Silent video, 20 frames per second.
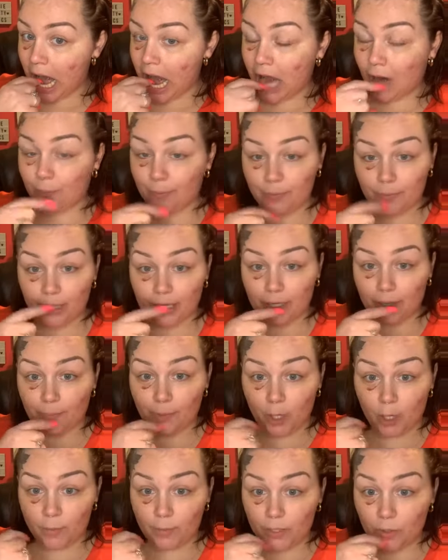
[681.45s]
a, like a
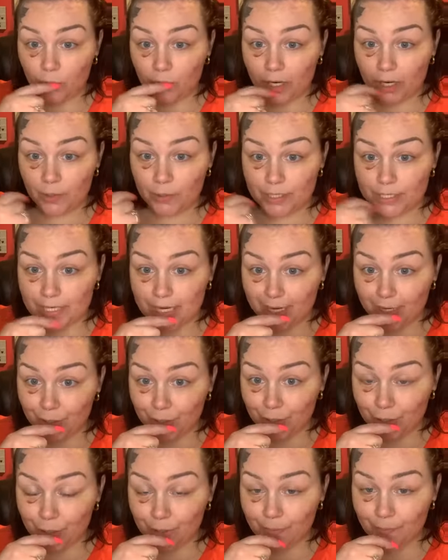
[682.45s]
permanent wire
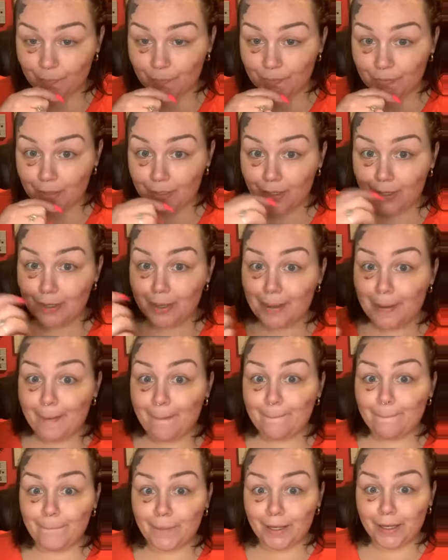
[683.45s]
retainer,
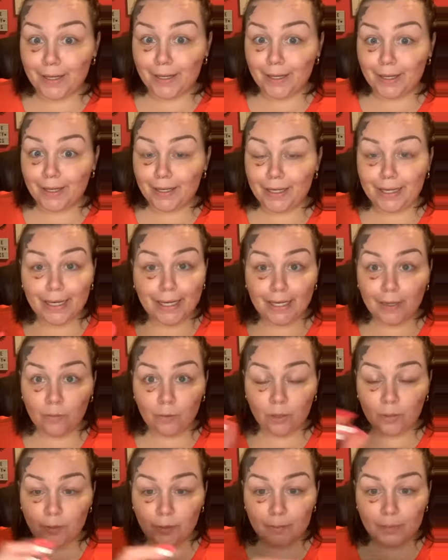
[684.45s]
but he didn't
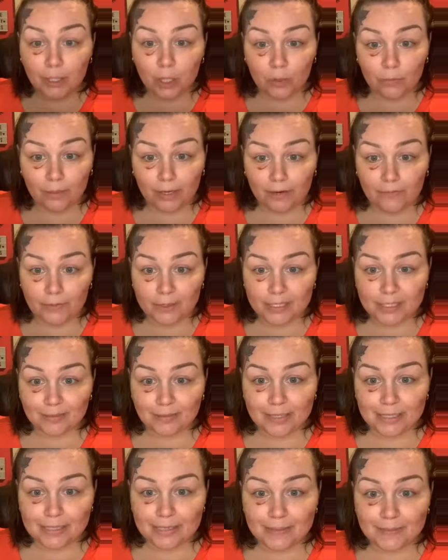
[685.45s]
want to put me all the way out for some
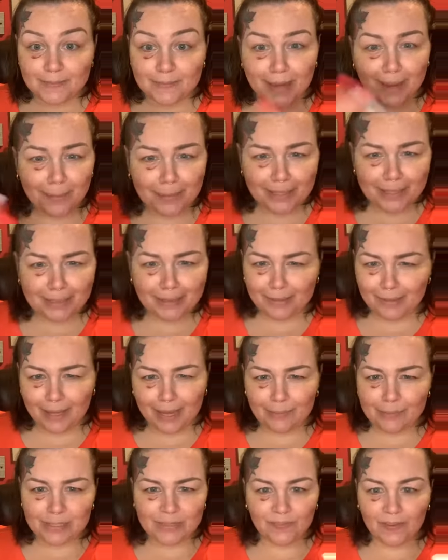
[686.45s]
reason. I mean,
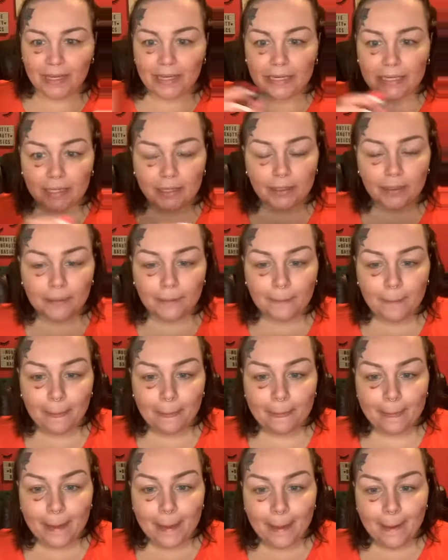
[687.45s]
I was fine,
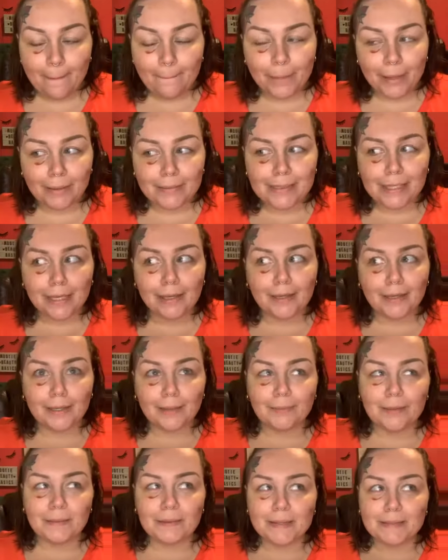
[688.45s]
but I was like,
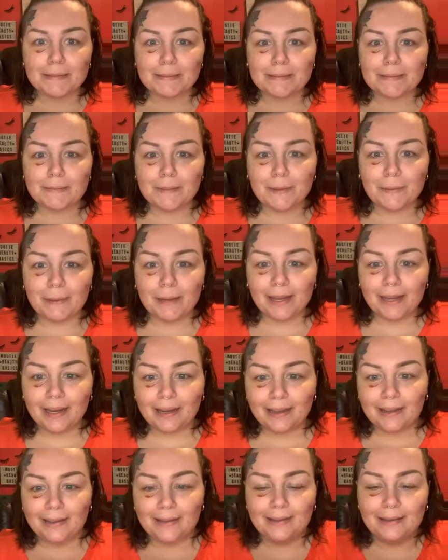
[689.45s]
um, am I supposed to be
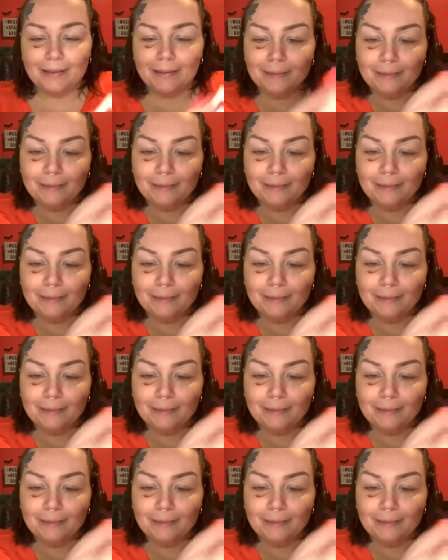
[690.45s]
awake?